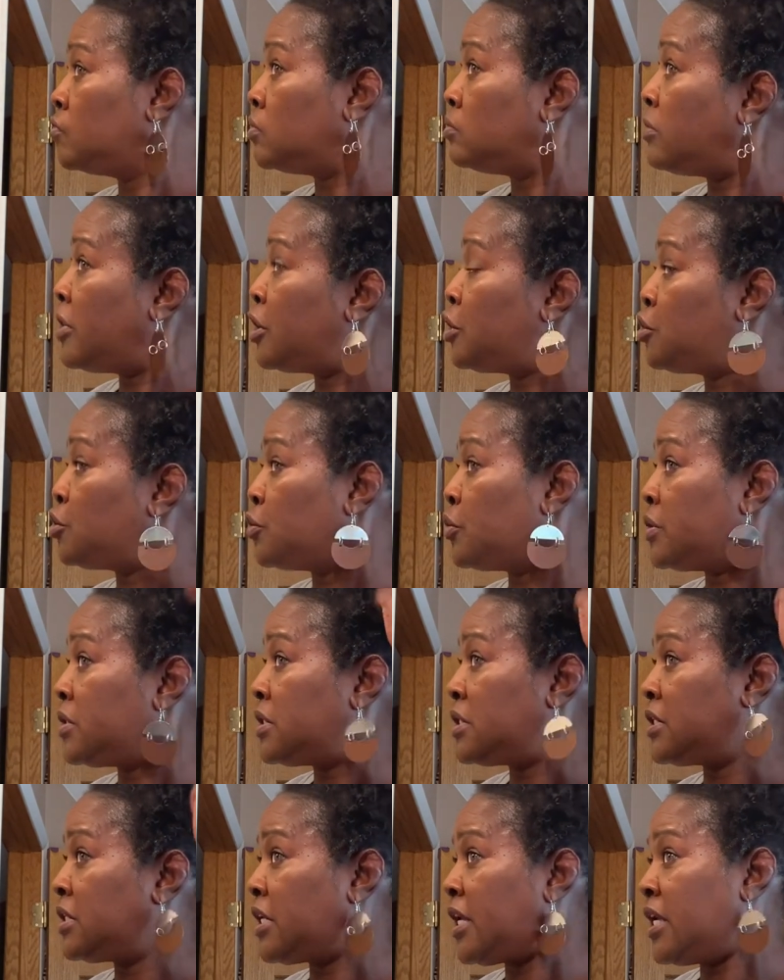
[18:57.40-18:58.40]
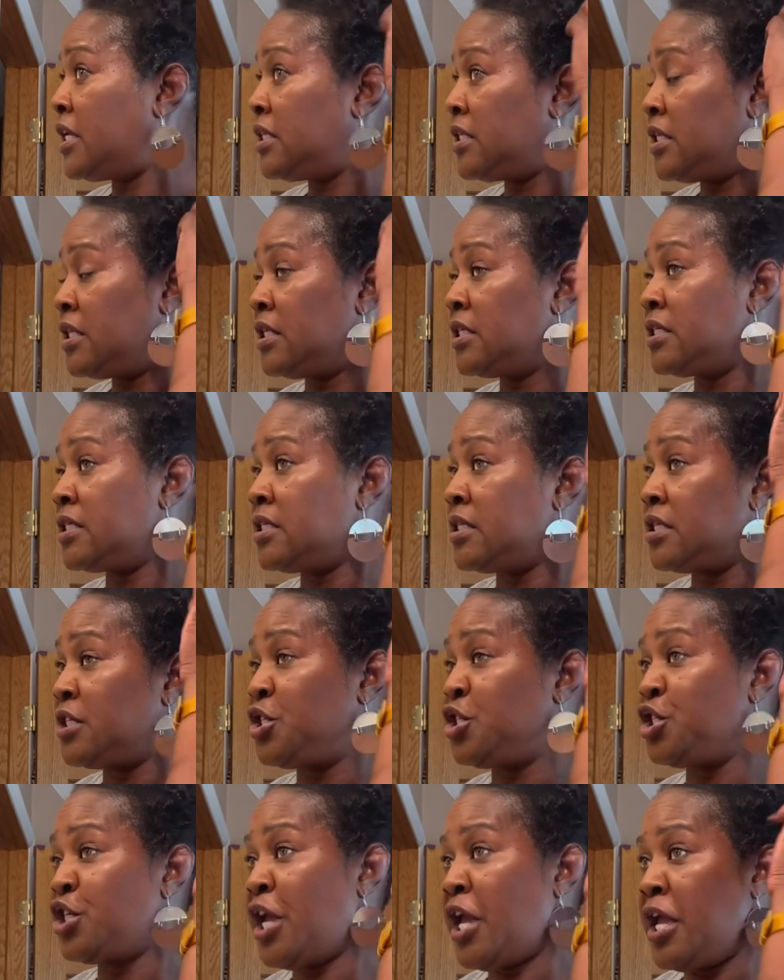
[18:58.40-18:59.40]
Make sure it stays in the
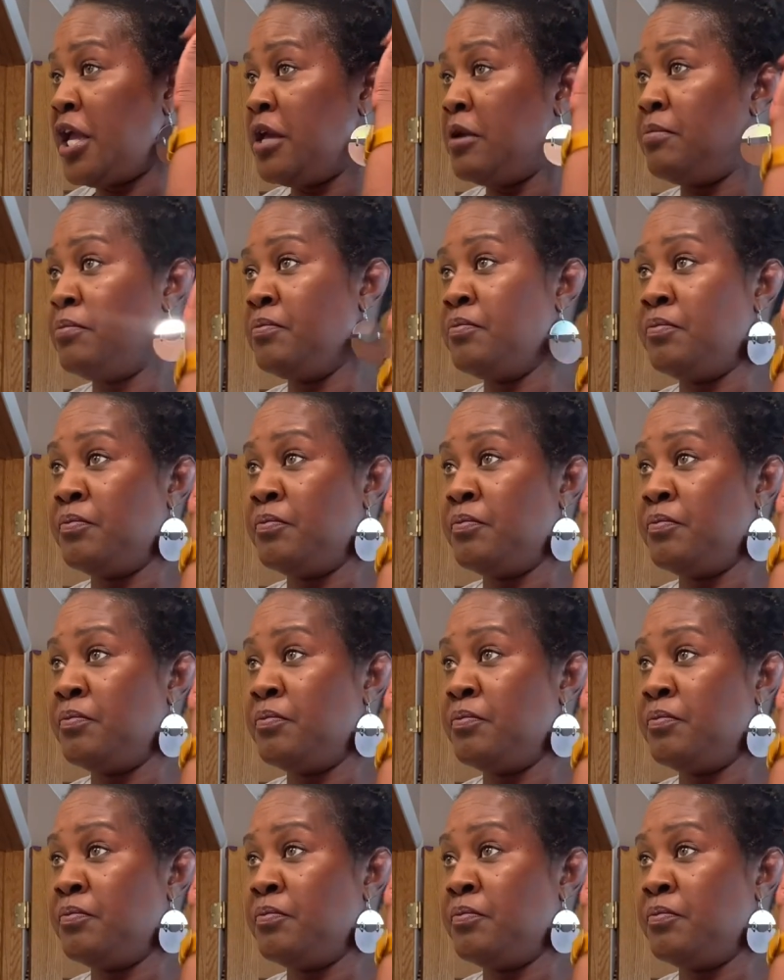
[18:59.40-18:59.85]
shape.